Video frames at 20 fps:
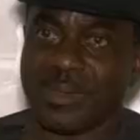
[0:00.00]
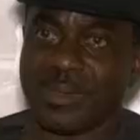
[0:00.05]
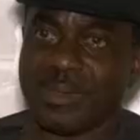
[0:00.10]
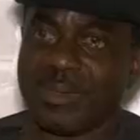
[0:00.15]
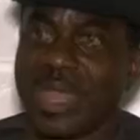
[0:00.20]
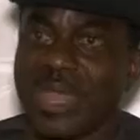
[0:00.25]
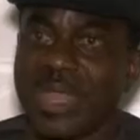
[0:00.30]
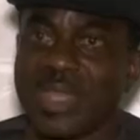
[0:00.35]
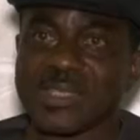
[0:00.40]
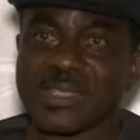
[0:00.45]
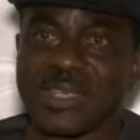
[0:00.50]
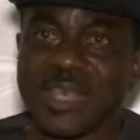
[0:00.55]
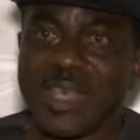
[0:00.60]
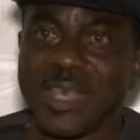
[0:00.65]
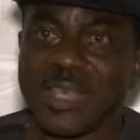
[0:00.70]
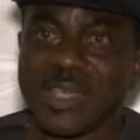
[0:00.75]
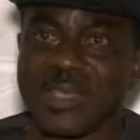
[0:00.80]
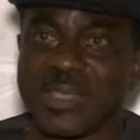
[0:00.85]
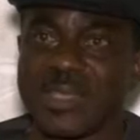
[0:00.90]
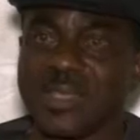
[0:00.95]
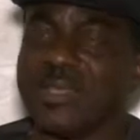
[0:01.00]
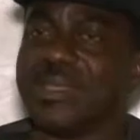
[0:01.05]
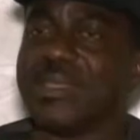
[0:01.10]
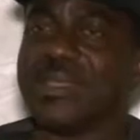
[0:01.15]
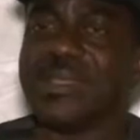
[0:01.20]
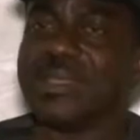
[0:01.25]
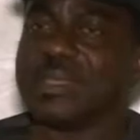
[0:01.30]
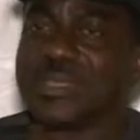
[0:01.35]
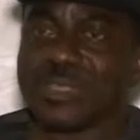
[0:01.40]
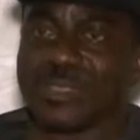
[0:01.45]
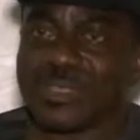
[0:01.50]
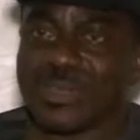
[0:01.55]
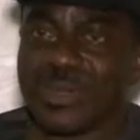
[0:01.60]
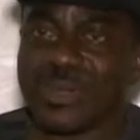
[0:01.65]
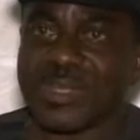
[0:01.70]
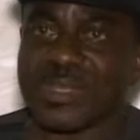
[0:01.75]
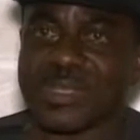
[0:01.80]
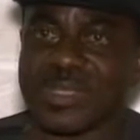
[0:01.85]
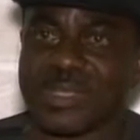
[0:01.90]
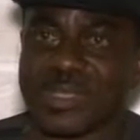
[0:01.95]
Bayelsa is a
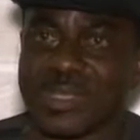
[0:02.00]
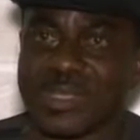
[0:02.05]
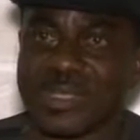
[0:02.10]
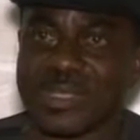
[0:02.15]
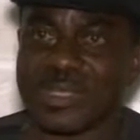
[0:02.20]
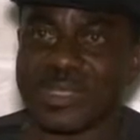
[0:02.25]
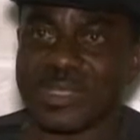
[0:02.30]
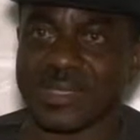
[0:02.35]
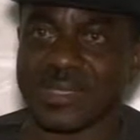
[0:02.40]
tourist state.